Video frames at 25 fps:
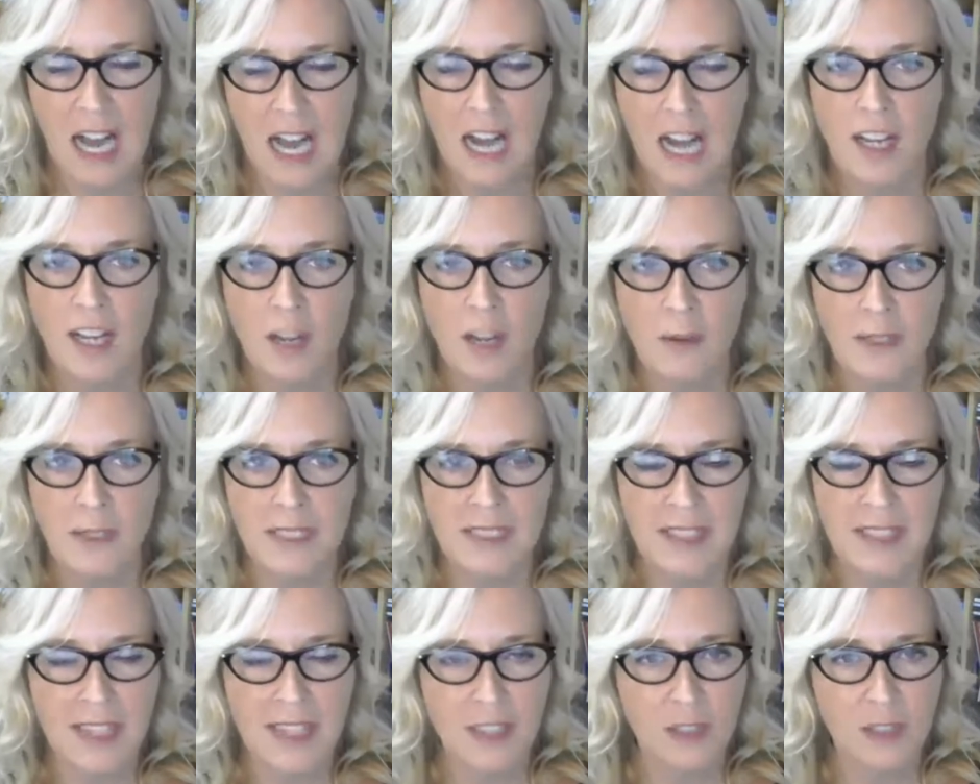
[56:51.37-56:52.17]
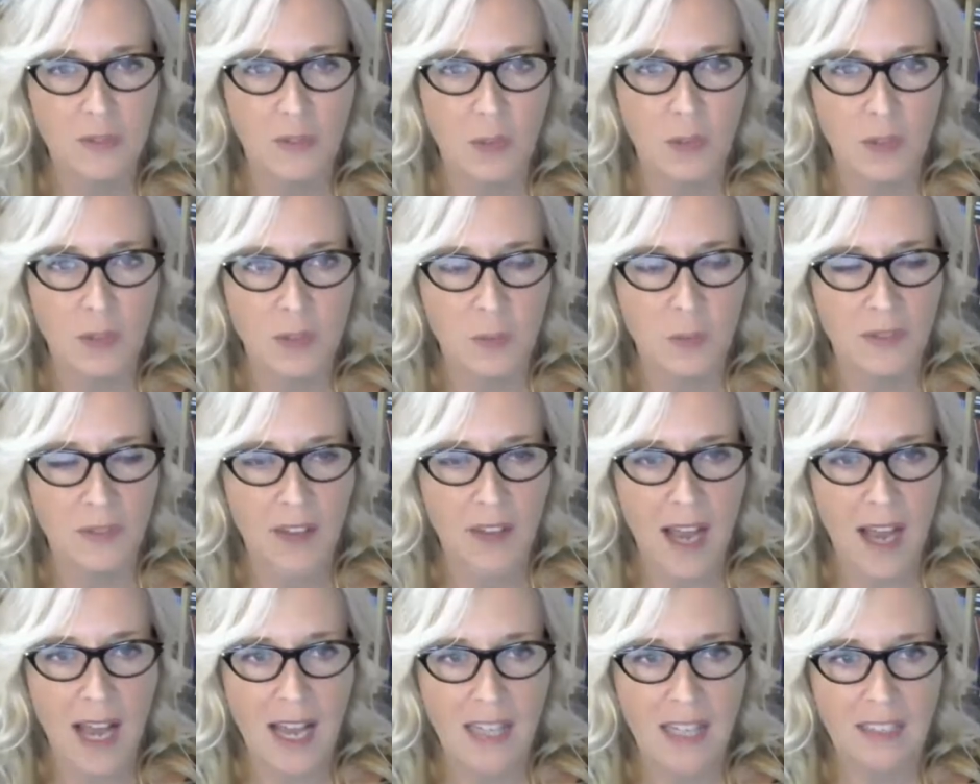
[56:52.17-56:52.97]
I know in Salesforce
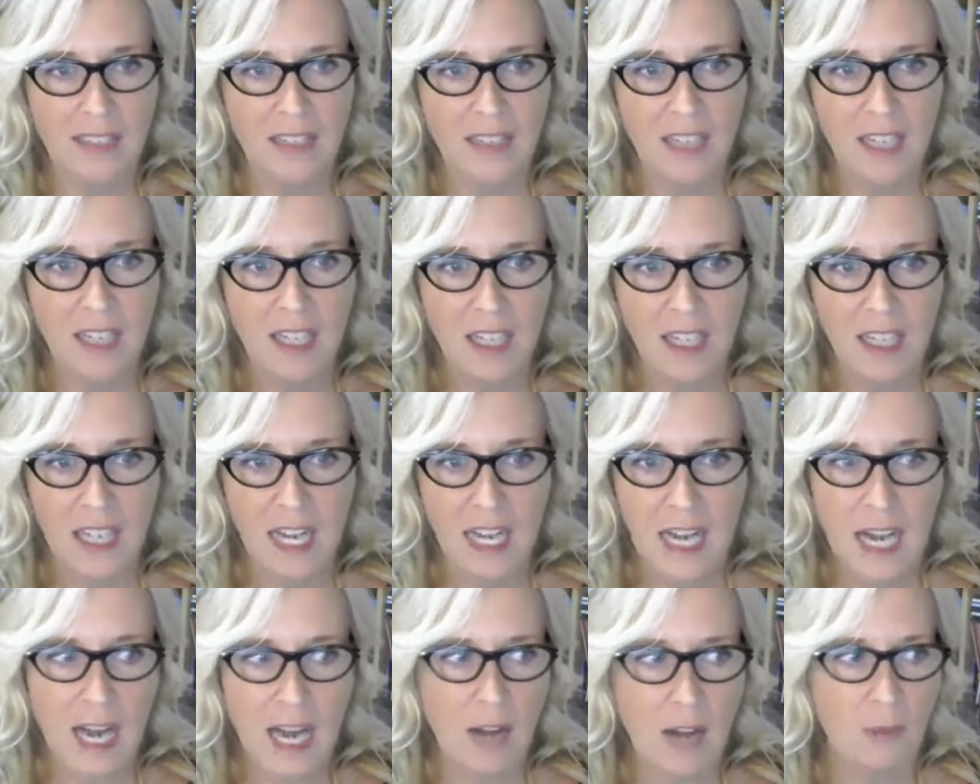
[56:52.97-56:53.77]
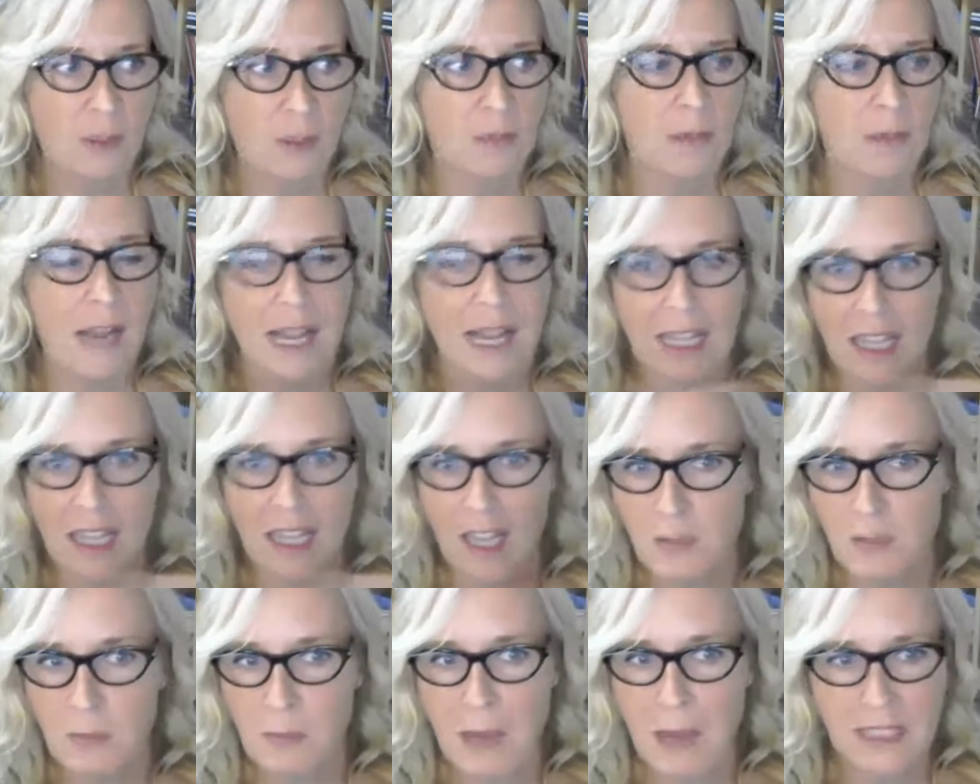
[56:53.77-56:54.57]
we've had, with Black
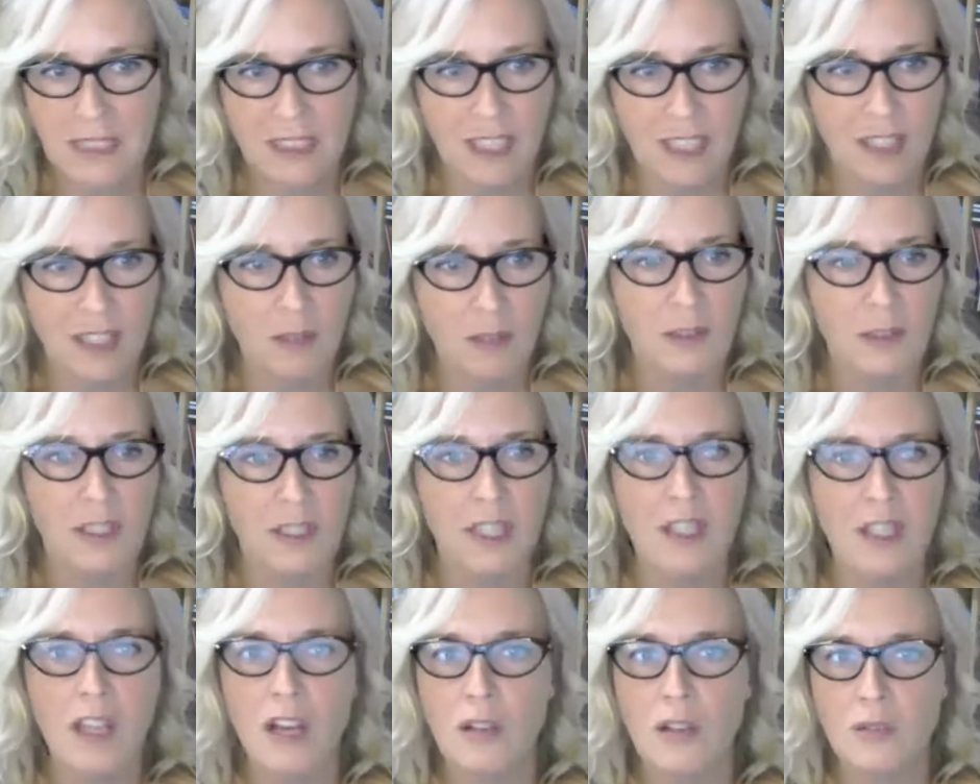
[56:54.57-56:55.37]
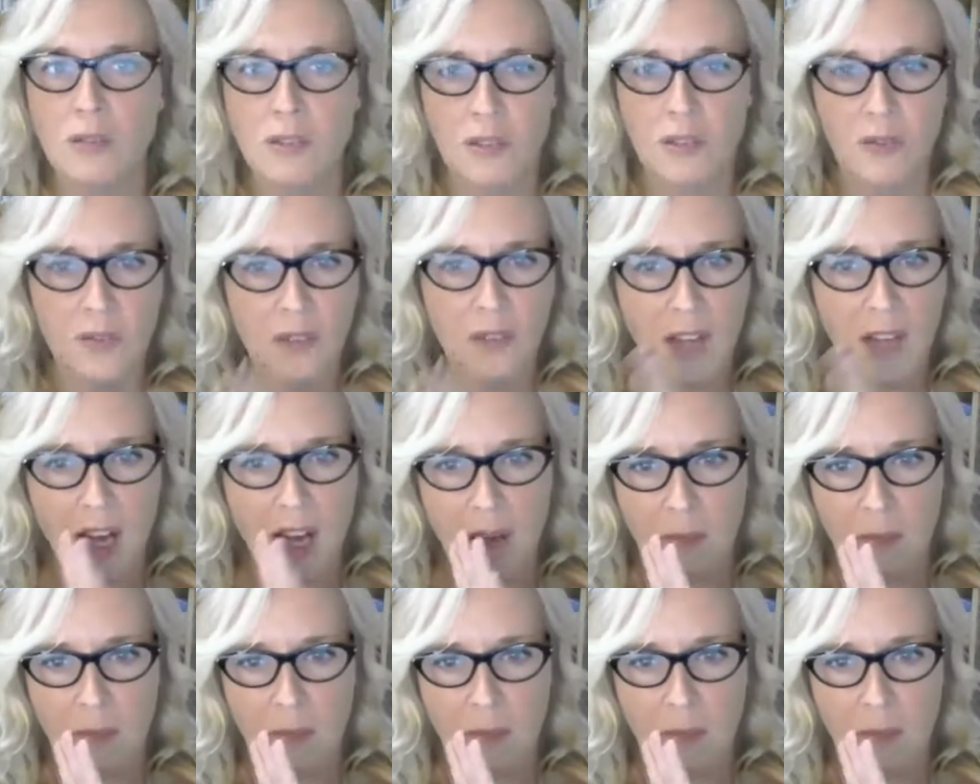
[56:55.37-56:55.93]
Lives Matter, there were loads of